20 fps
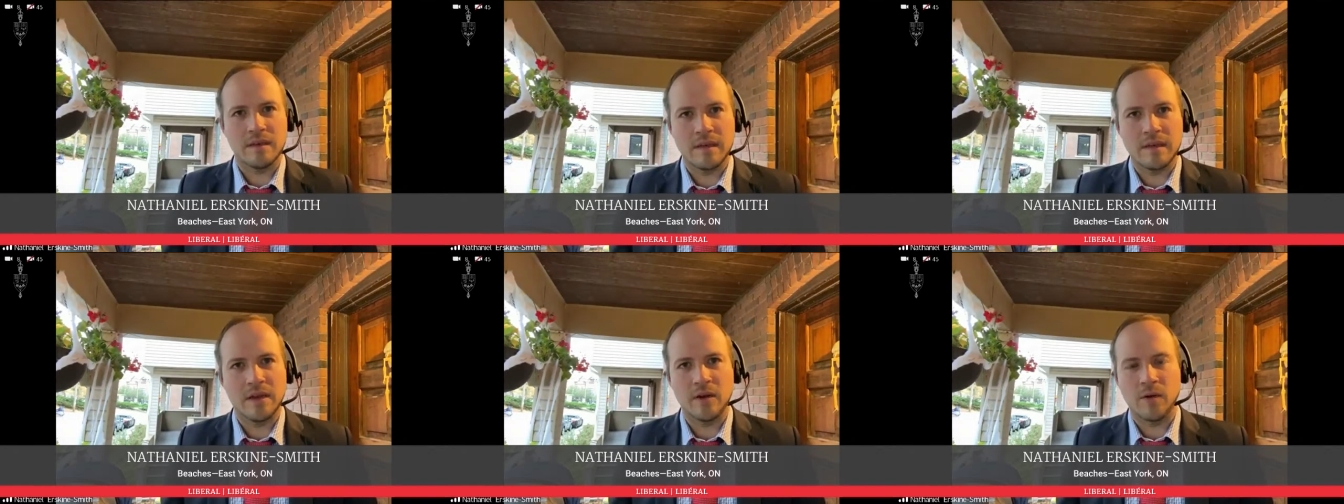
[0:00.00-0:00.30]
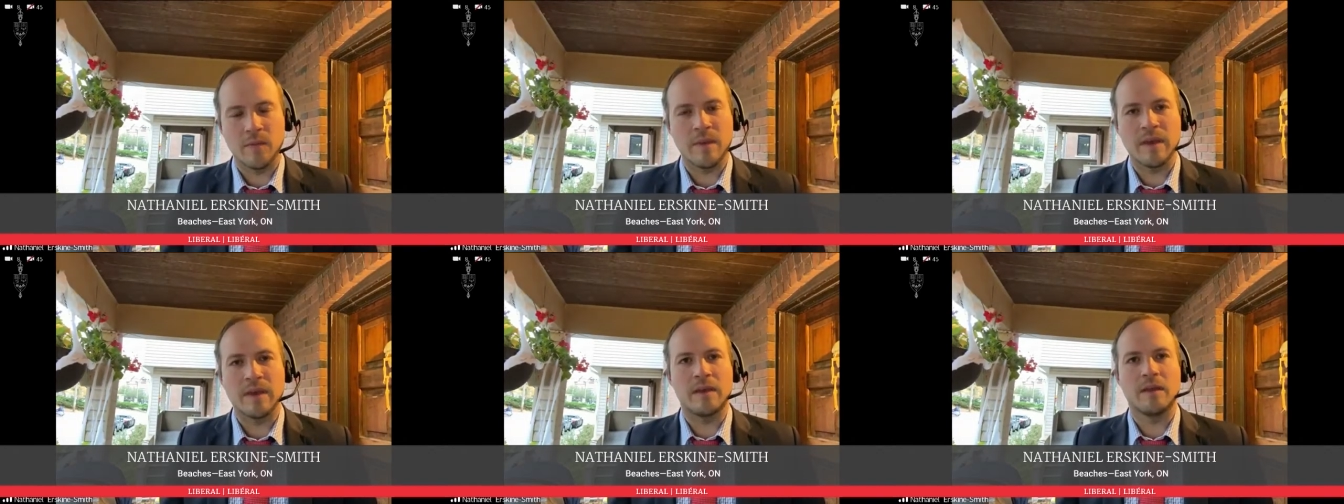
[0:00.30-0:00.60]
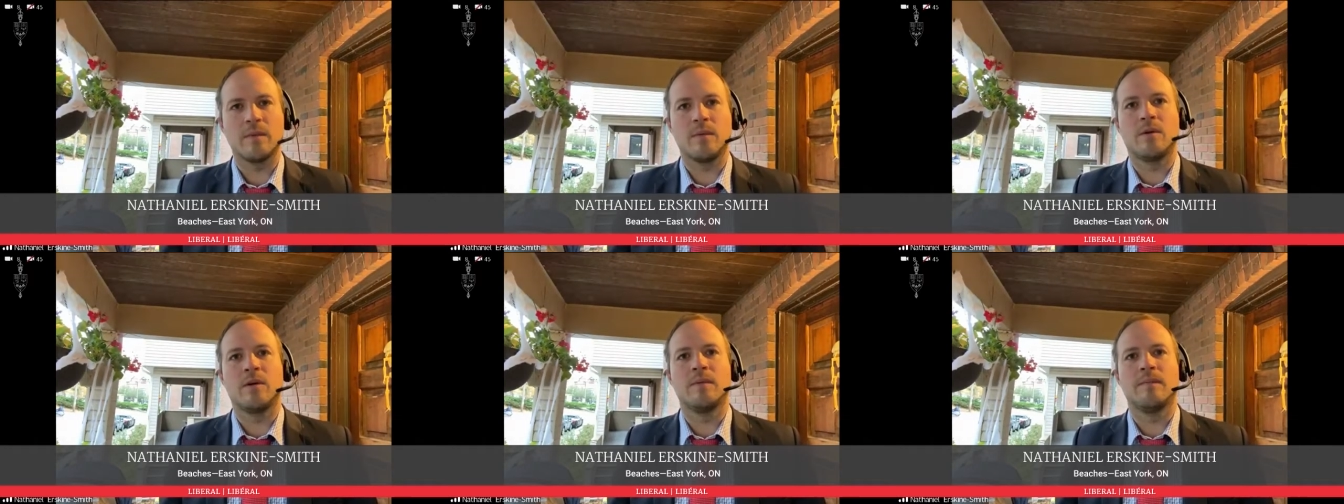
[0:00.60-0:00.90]

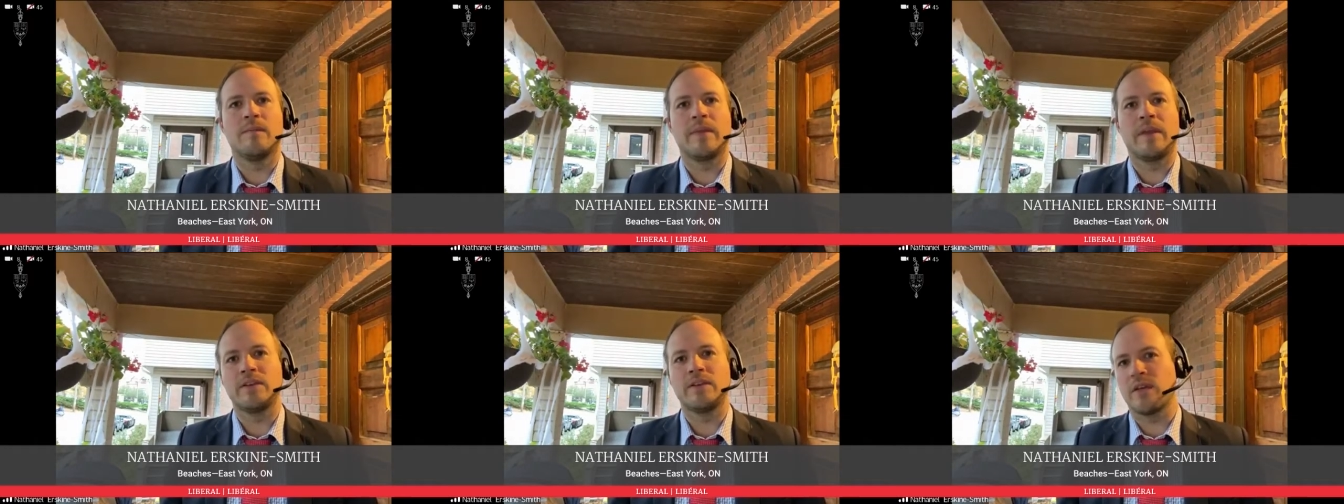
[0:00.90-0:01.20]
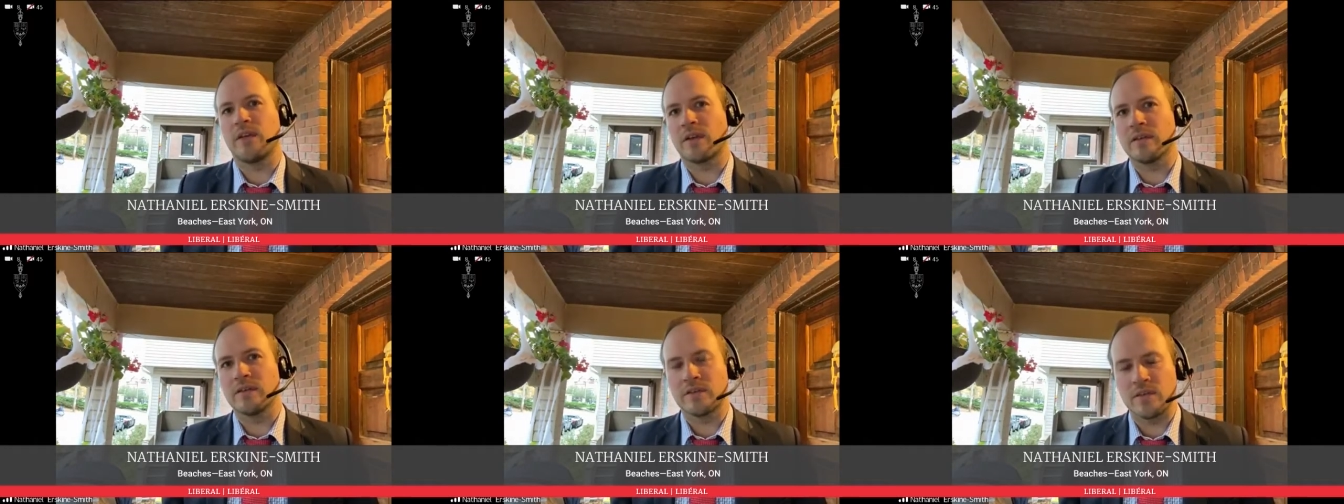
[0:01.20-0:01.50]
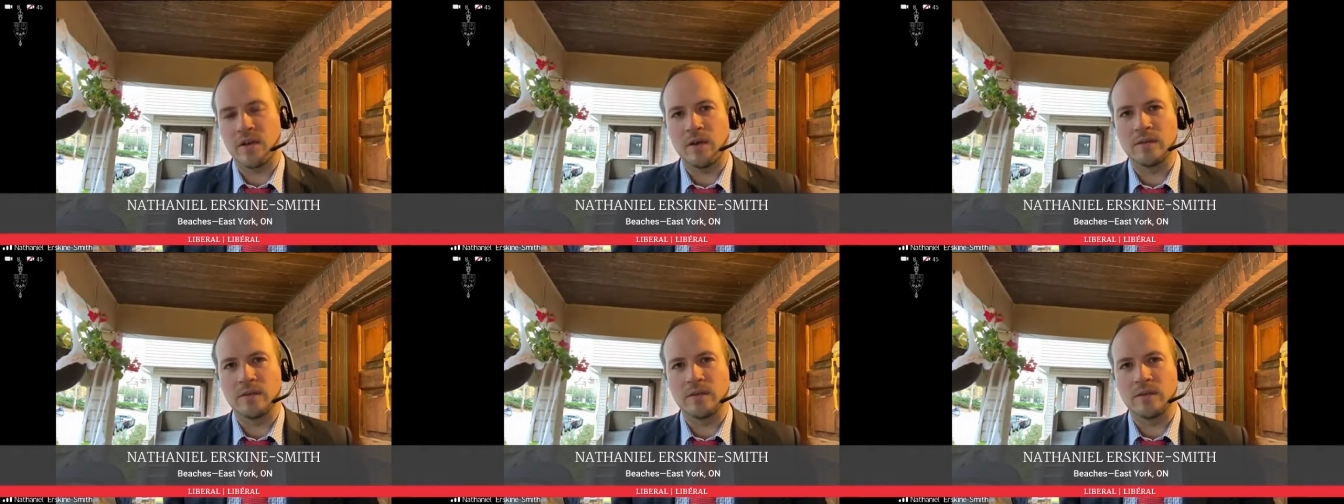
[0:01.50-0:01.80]
irremediable. She had
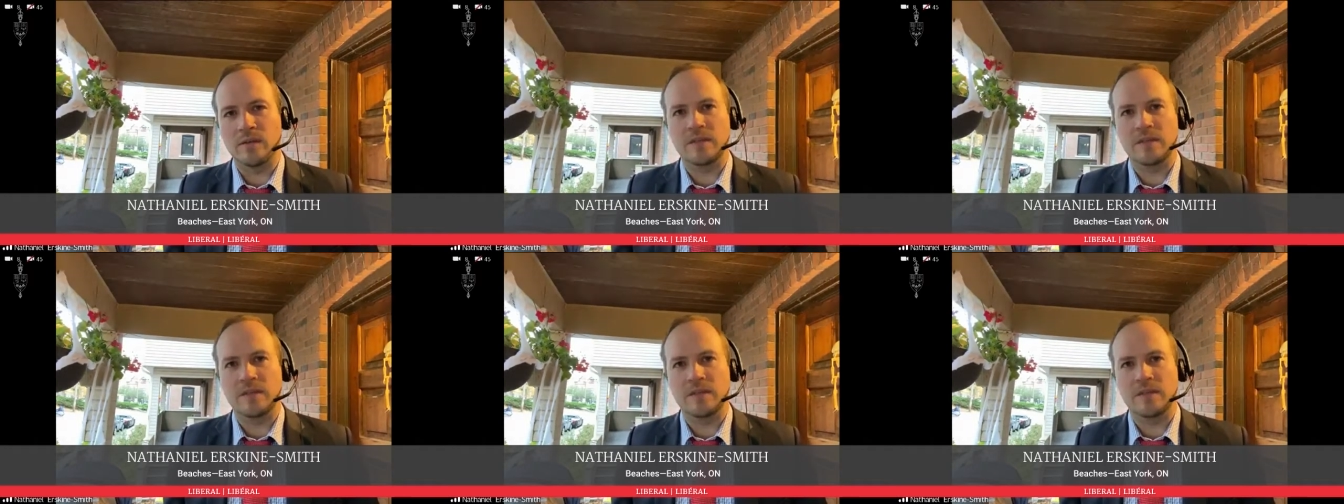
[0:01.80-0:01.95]
consulted